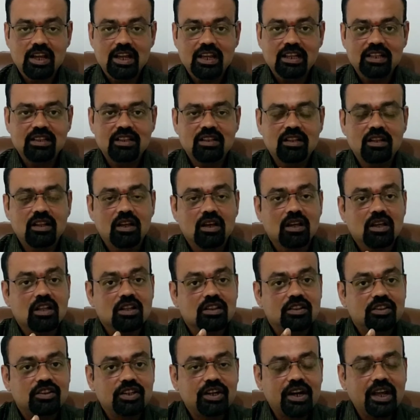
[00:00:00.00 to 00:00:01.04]
In
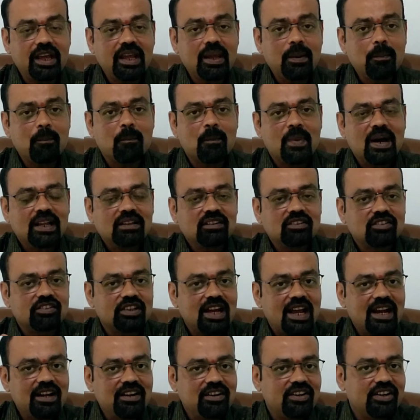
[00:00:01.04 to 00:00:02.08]
3 months
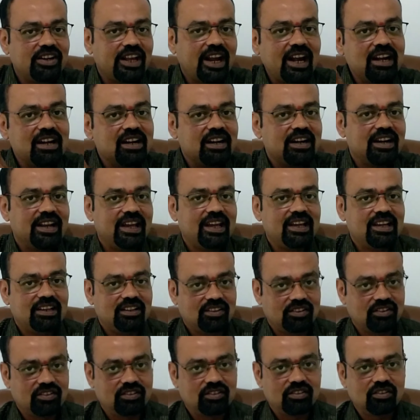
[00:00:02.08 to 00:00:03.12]
and 10
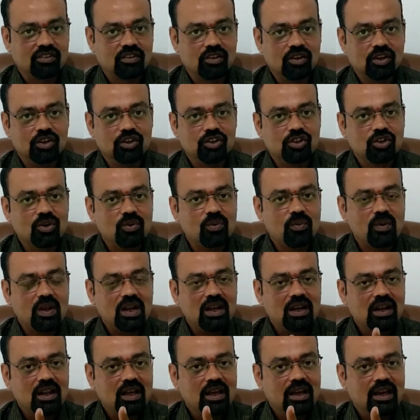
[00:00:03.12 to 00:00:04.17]
days, you
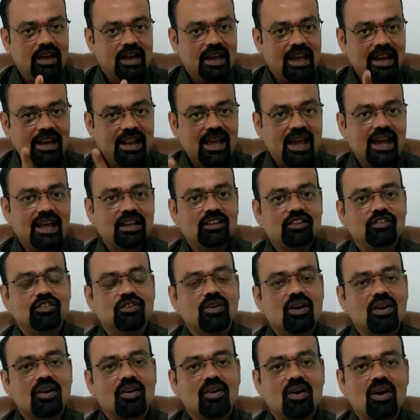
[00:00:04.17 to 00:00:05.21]
will enhance
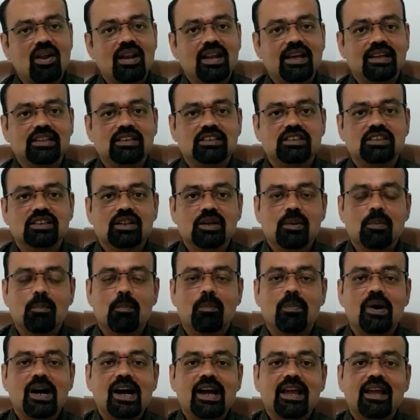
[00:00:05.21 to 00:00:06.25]
your knowledge
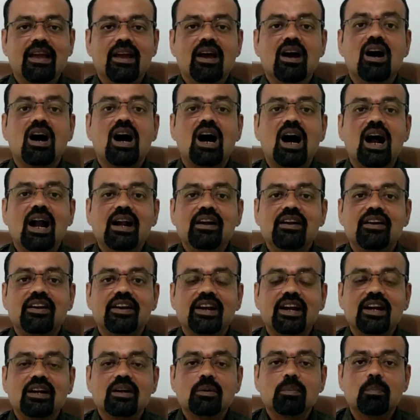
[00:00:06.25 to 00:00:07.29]
by
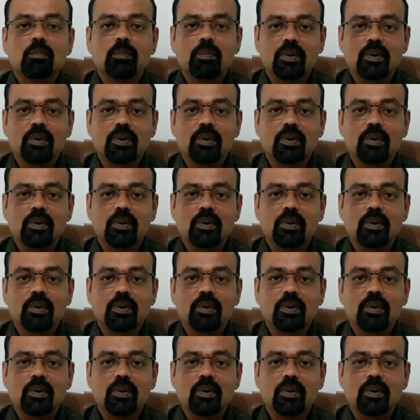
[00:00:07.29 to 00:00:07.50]
100%.